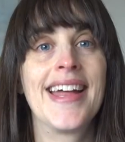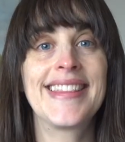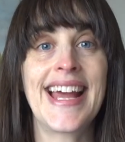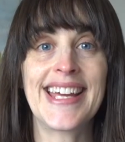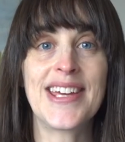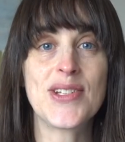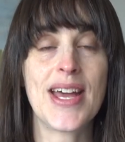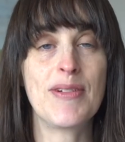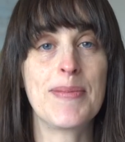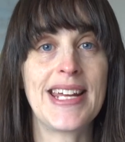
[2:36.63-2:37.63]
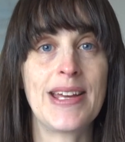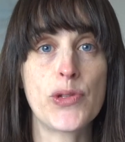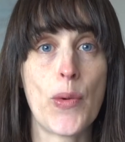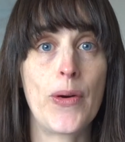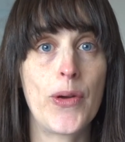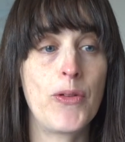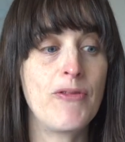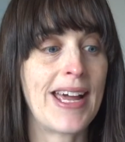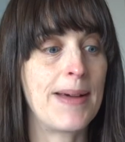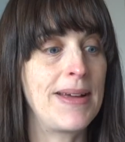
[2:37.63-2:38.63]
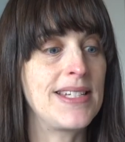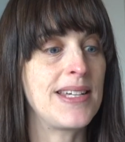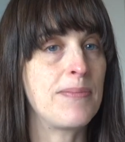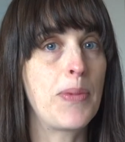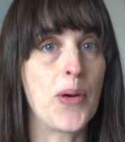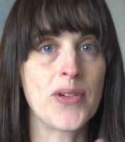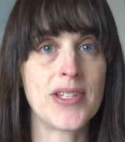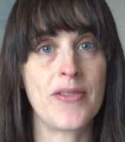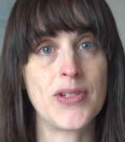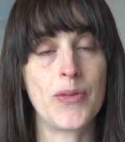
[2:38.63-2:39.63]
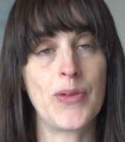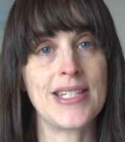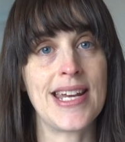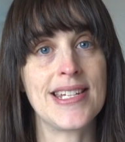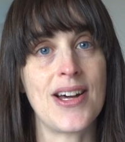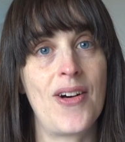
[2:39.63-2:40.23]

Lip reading: Thank you to everybody as well who recommended books after we did